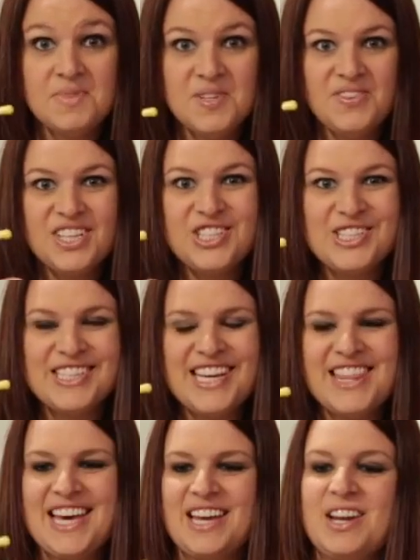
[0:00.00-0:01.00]
Perfect, just
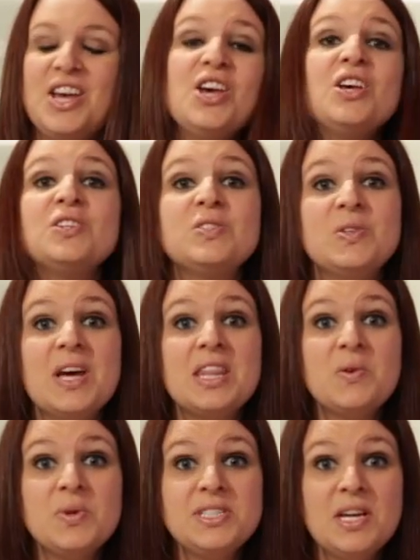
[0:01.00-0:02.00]
like that. So now
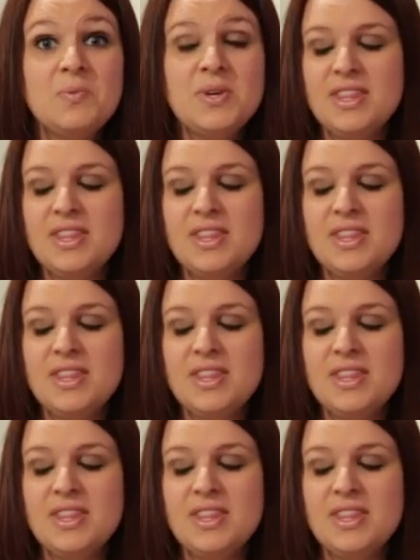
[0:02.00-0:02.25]
that we're done